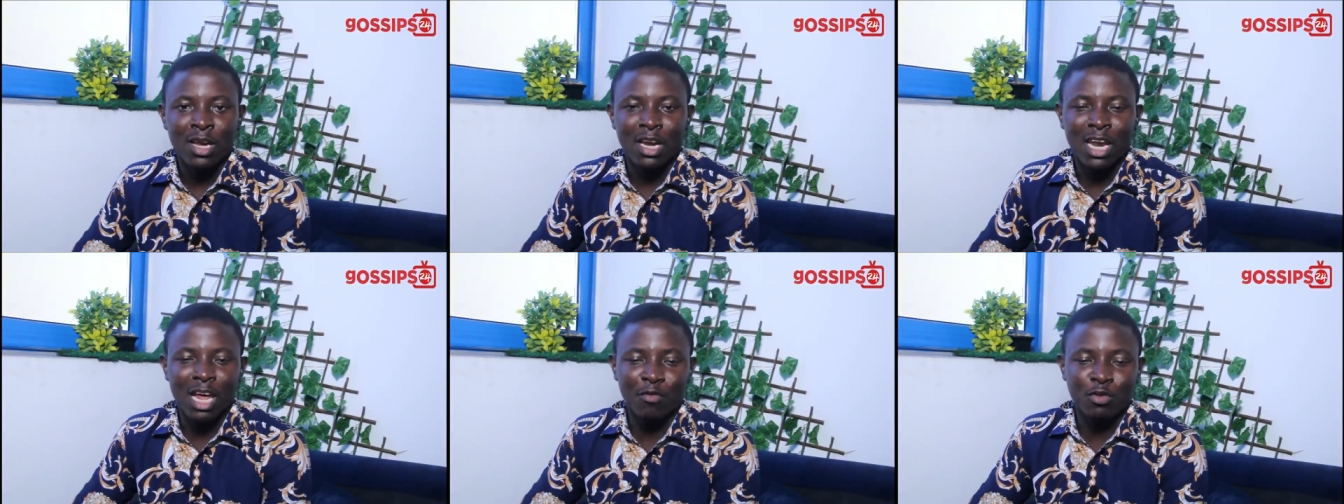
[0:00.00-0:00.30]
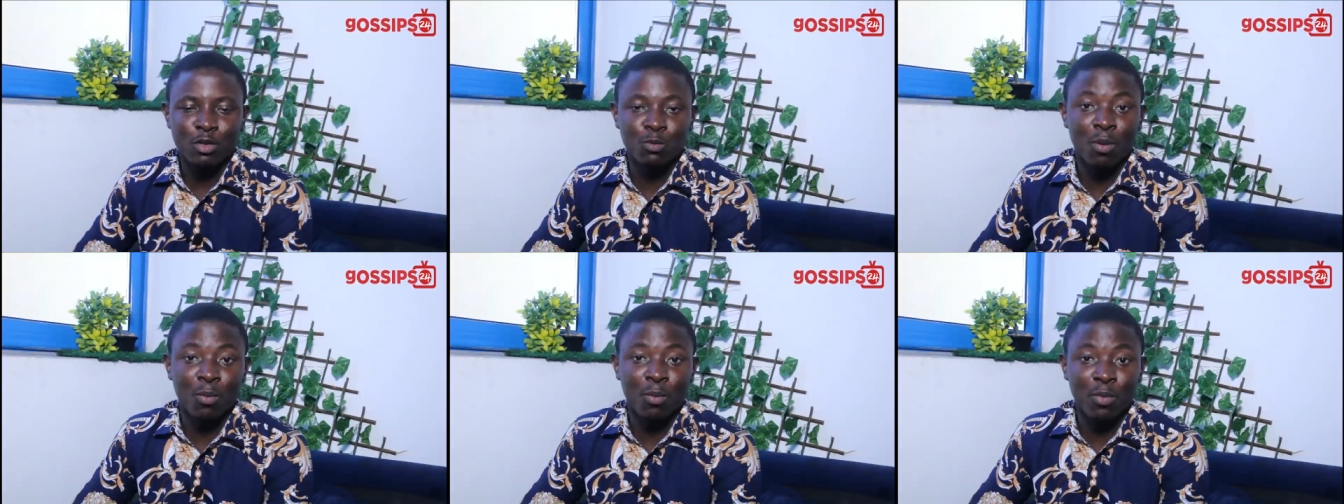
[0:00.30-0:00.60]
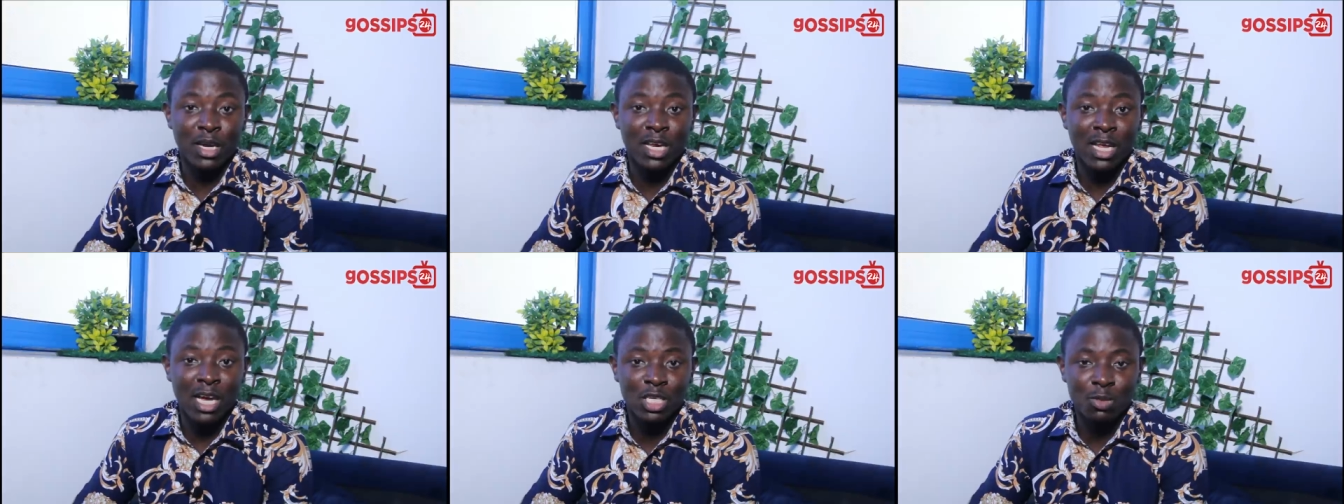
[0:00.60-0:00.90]
Now, first,
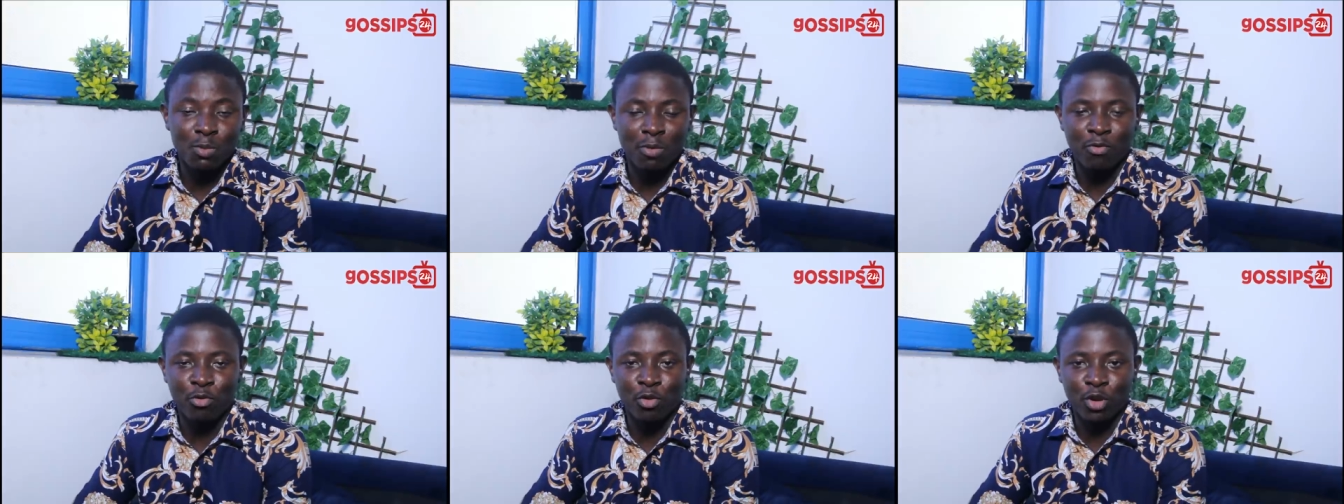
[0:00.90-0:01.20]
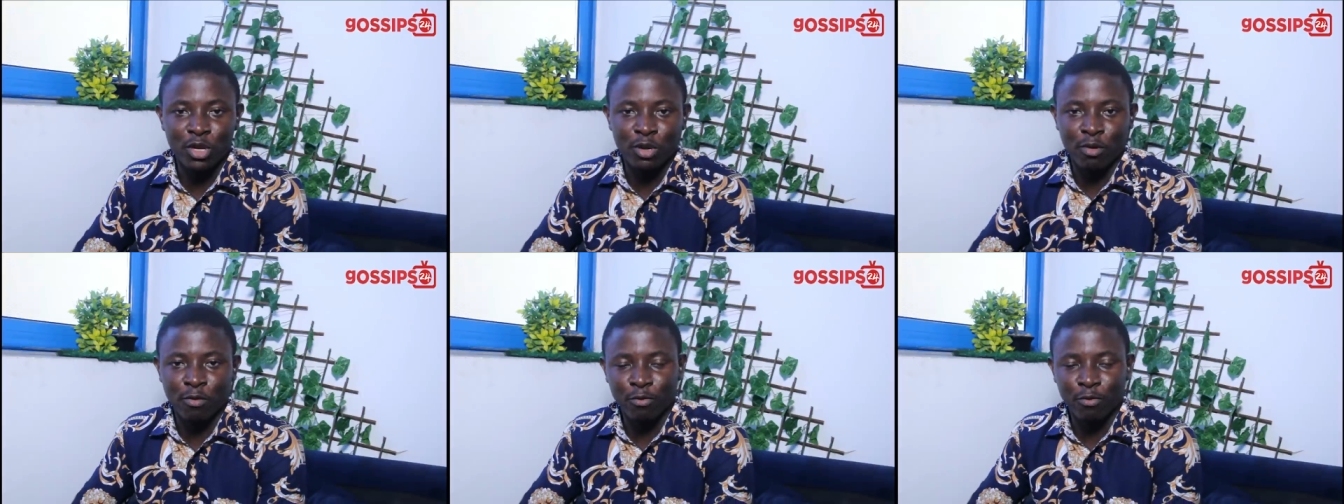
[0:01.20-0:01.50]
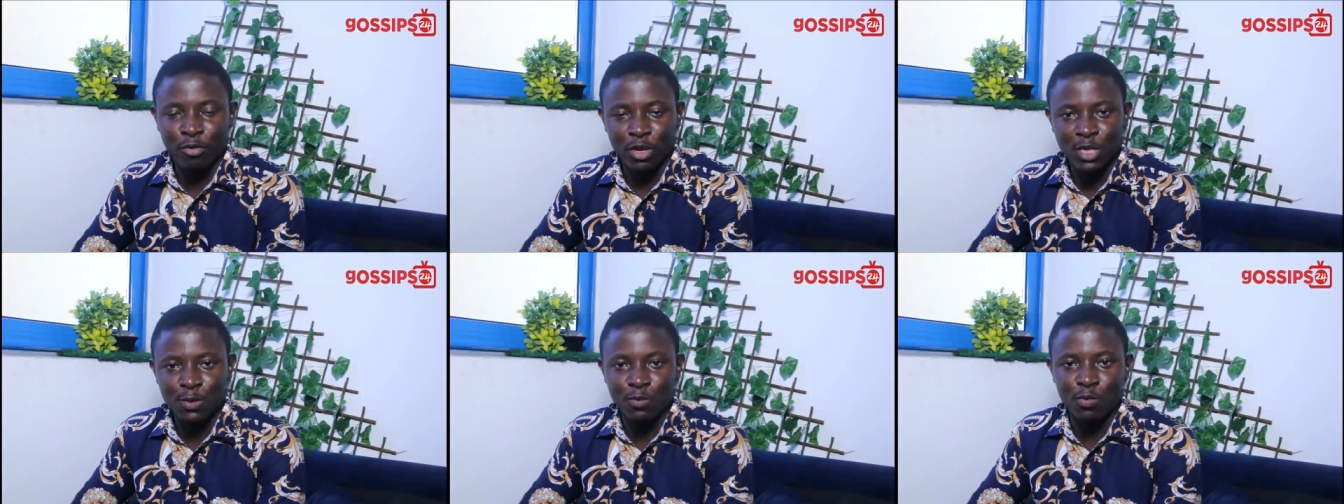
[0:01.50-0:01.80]
Bombardee has to follow you on
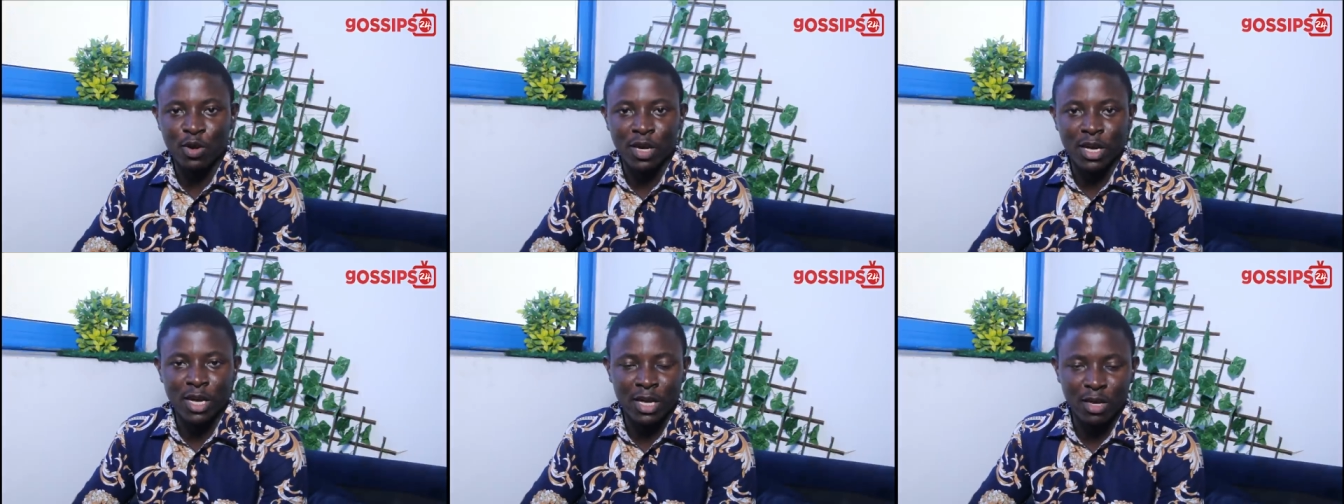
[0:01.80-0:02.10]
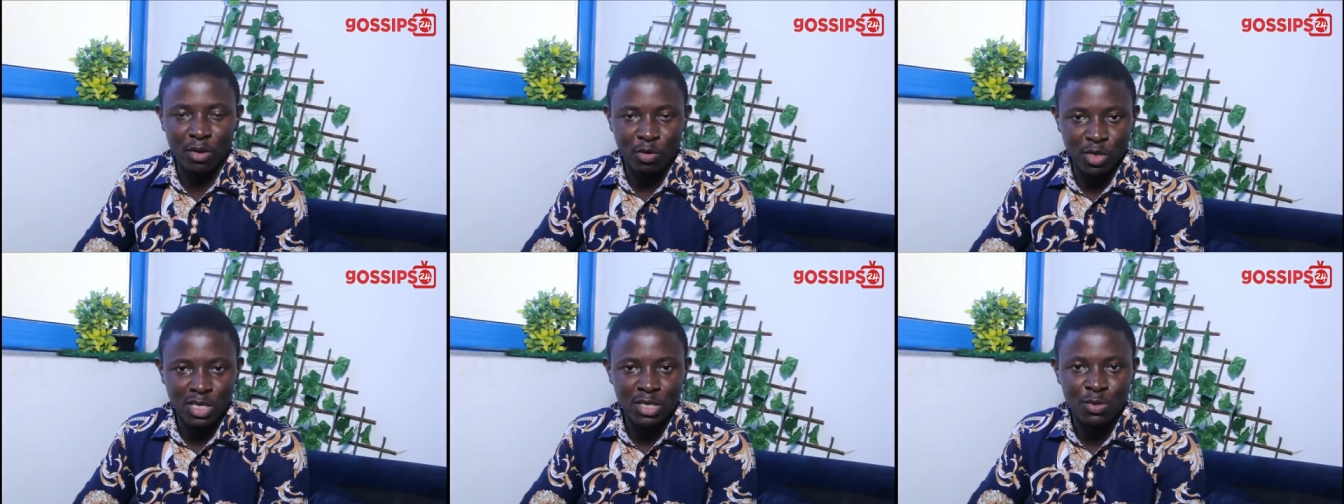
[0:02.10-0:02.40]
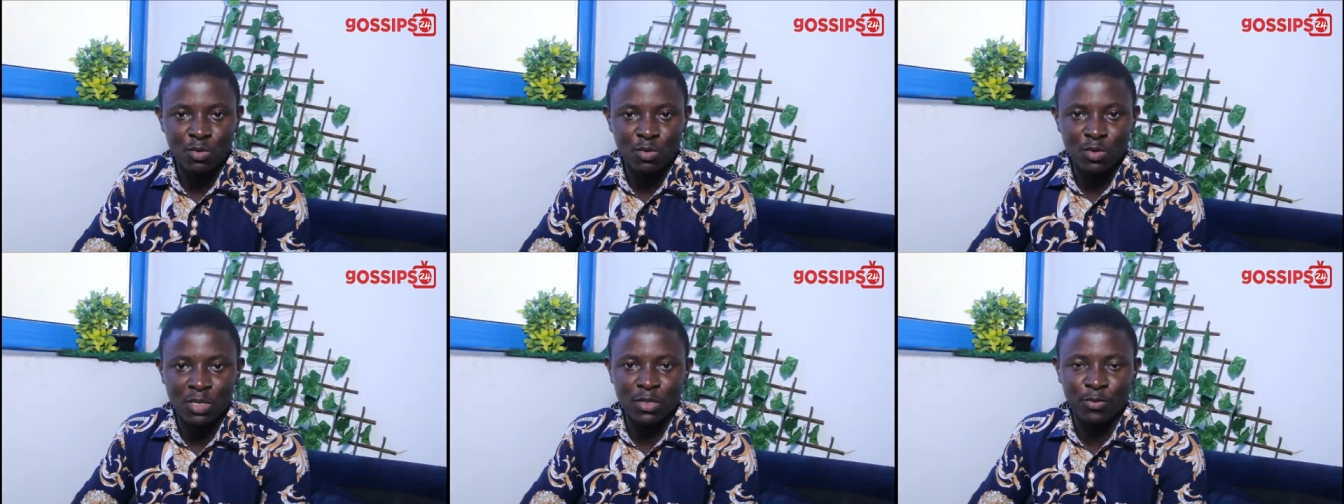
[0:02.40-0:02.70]
Facebook,
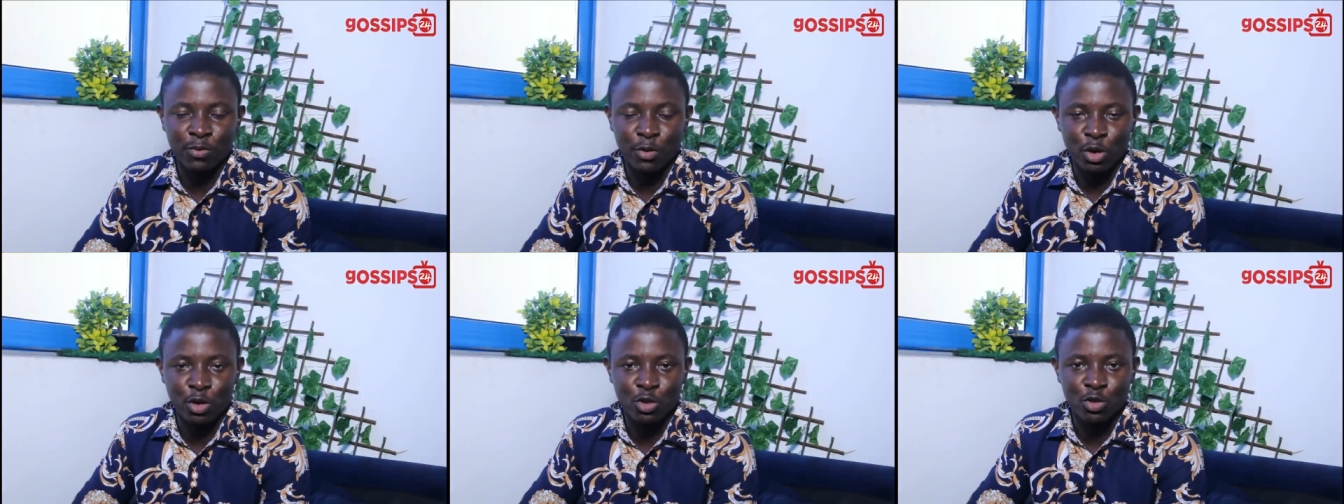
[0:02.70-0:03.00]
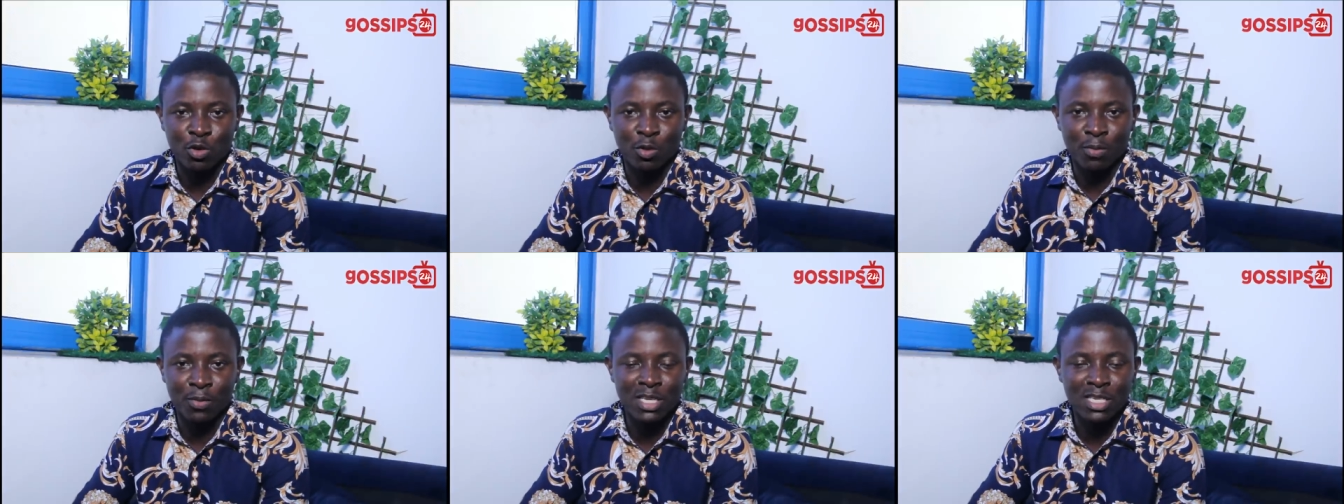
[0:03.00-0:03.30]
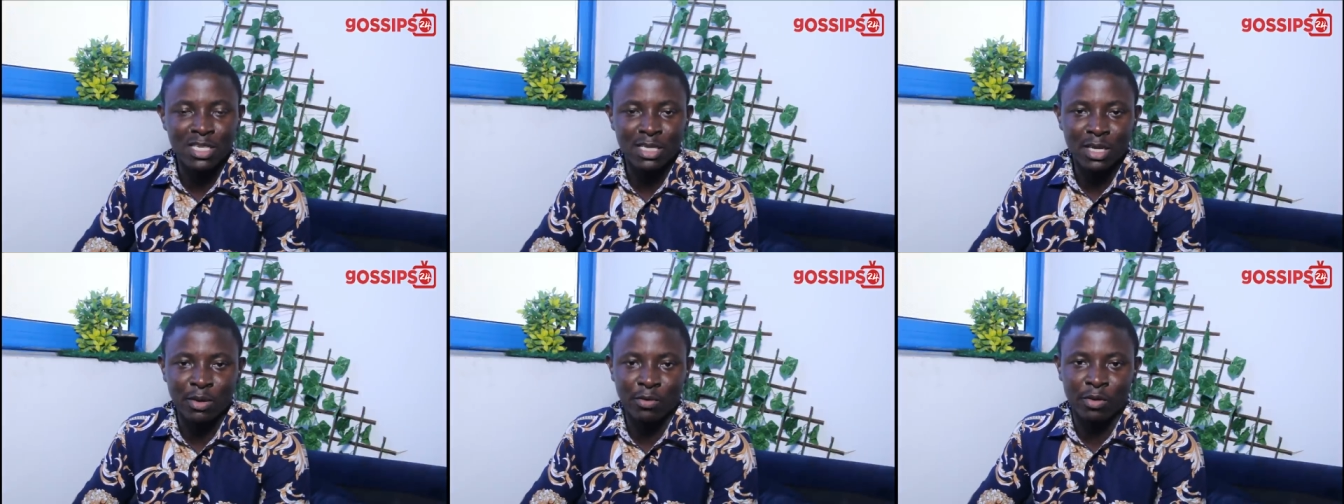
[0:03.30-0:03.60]
gossip24.com,
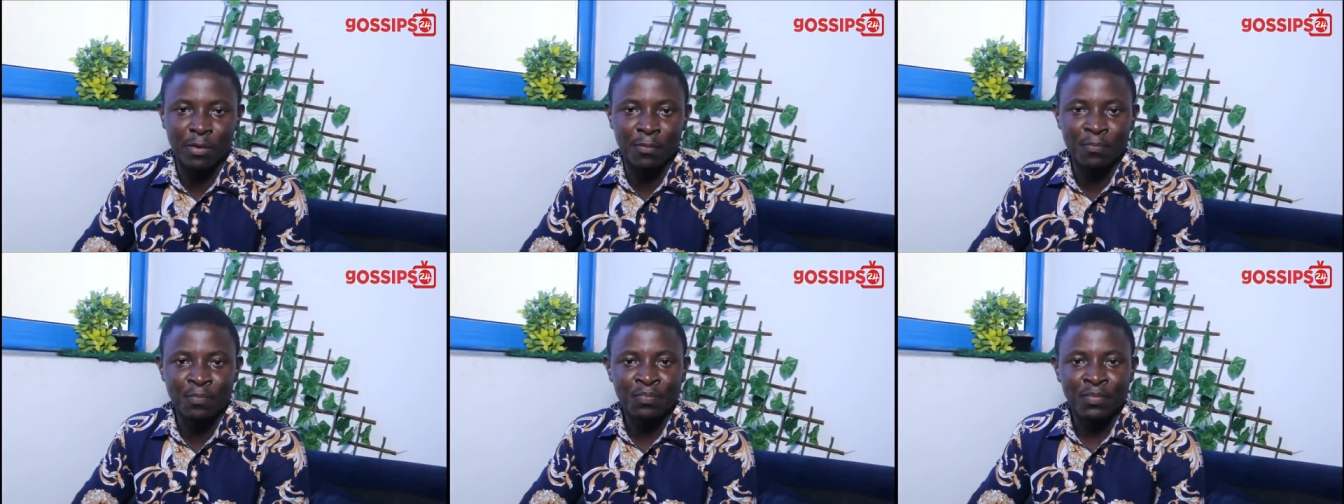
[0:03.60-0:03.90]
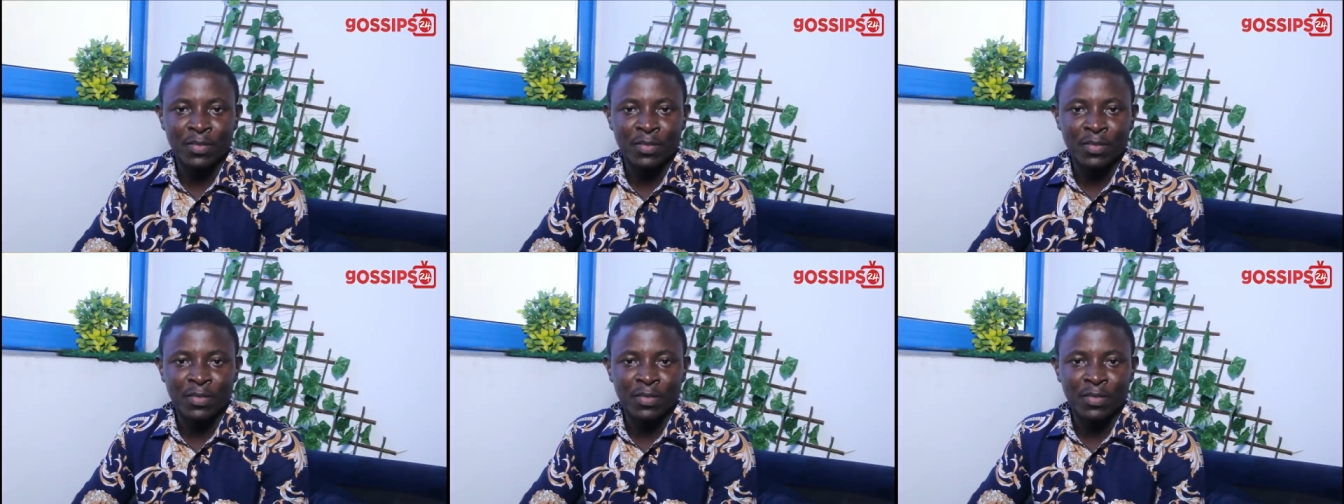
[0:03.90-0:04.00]
Instagram.